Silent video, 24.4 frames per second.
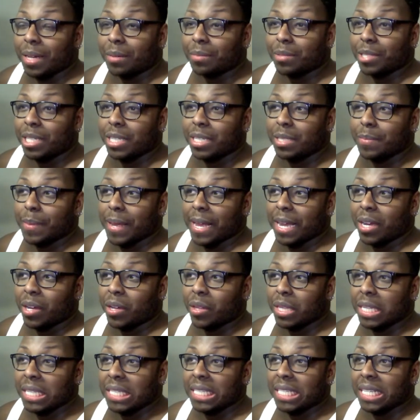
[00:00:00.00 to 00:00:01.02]
She's back
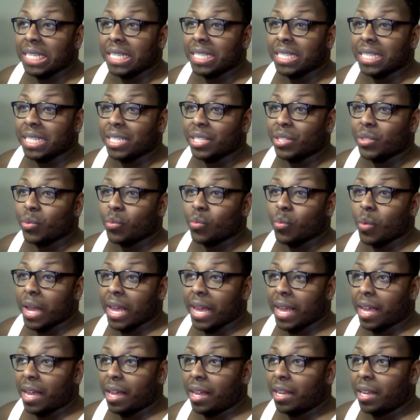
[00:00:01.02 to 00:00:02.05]
on this season as
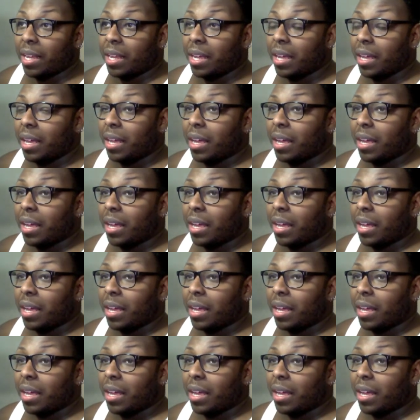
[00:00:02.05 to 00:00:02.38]
well.